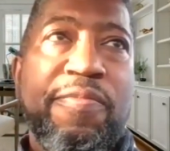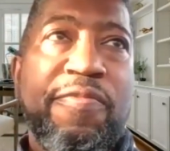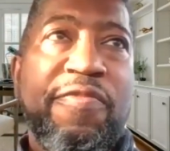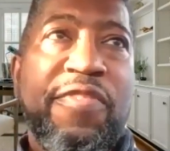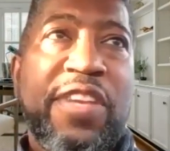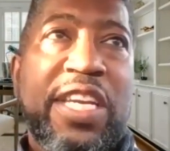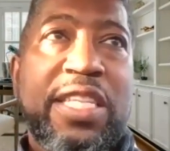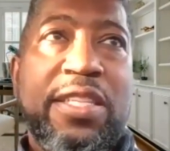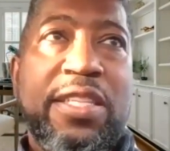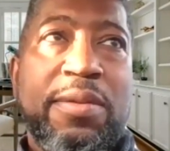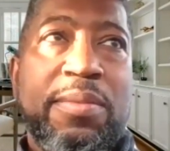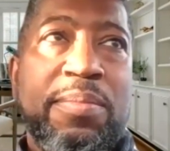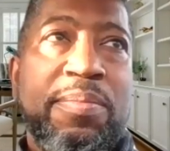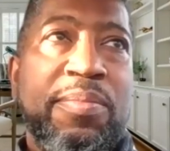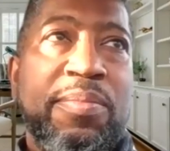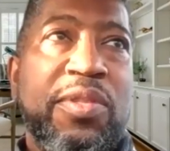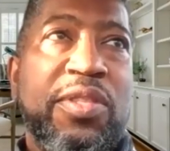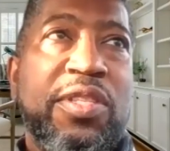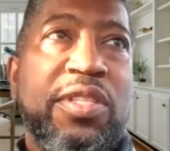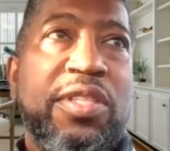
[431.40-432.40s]

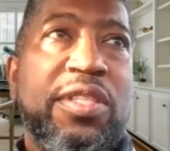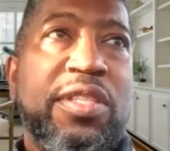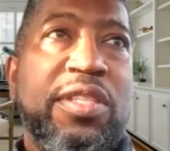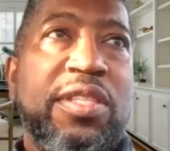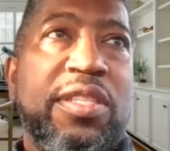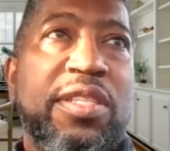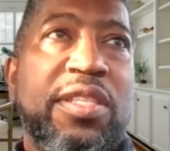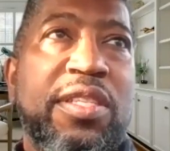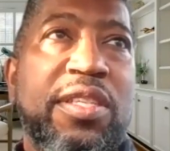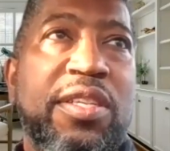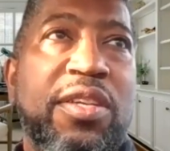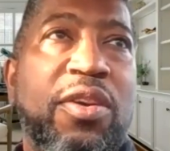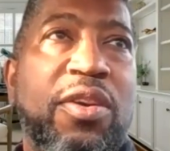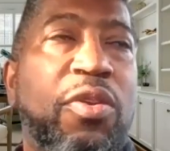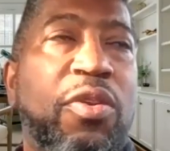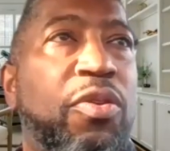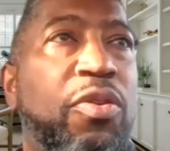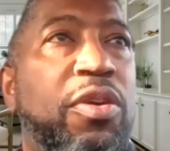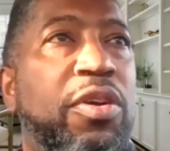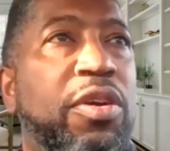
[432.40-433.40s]
victims
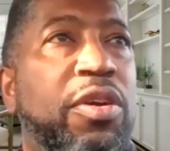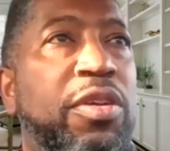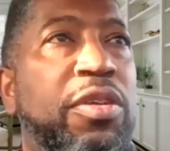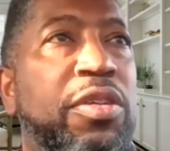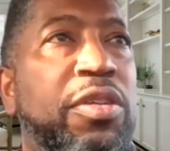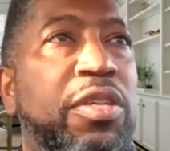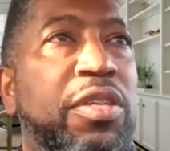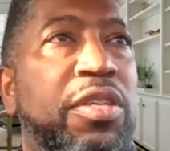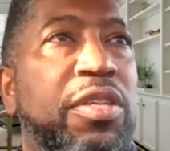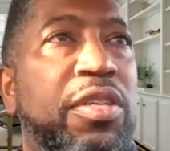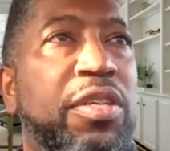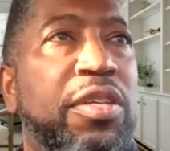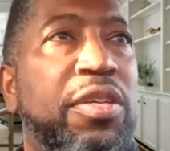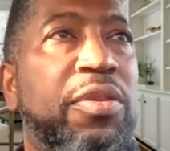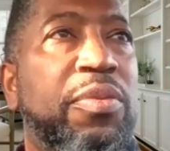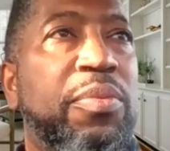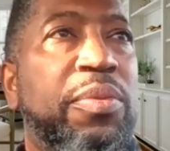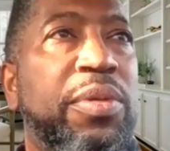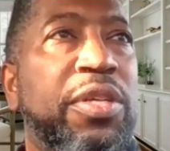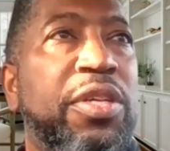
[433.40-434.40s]
or
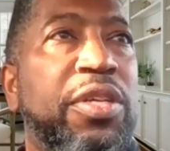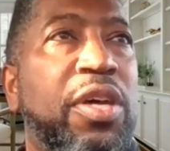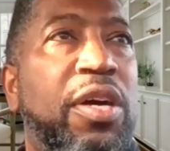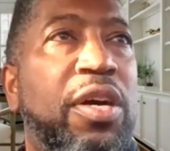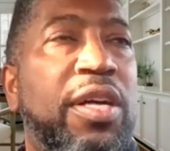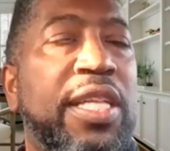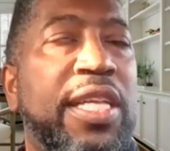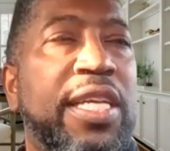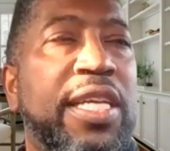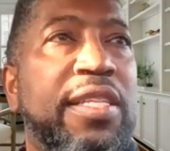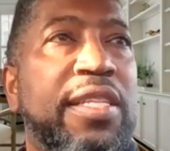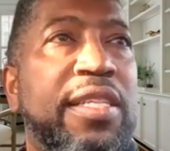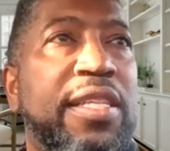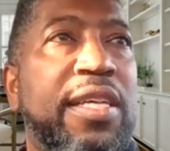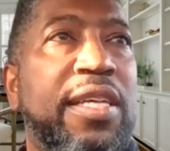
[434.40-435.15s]
what do you call it?